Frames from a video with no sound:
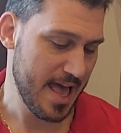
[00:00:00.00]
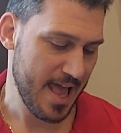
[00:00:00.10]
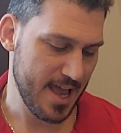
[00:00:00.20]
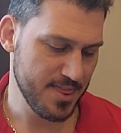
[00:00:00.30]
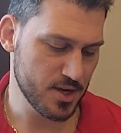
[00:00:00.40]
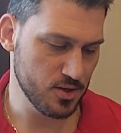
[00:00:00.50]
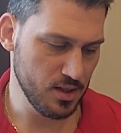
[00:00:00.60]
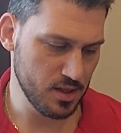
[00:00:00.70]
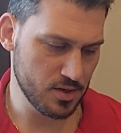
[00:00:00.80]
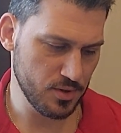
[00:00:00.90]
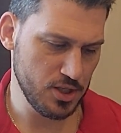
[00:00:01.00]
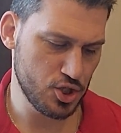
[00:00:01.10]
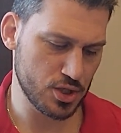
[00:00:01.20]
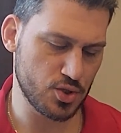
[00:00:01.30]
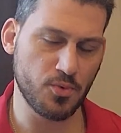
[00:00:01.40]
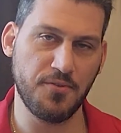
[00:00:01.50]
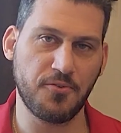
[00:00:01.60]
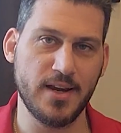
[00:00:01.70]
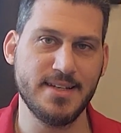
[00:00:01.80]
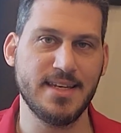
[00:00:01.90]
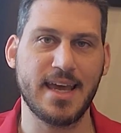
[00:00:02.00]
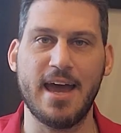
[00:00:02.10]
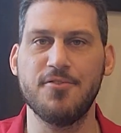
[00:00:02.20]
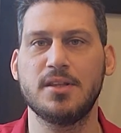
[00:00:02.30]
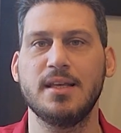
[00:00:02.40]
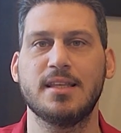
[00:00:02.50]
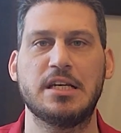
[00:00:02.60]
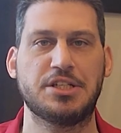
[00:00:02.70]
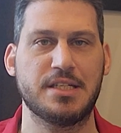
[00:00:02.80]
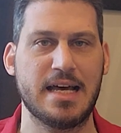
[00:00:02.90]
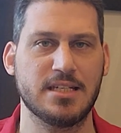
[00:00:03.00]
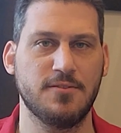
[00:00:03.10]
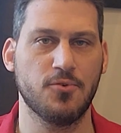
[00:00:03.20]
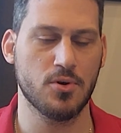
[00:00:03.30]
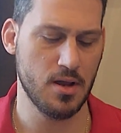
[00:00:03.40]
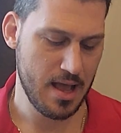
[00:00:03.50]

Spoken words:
And they're literally just rephrasing everything that I just asked for.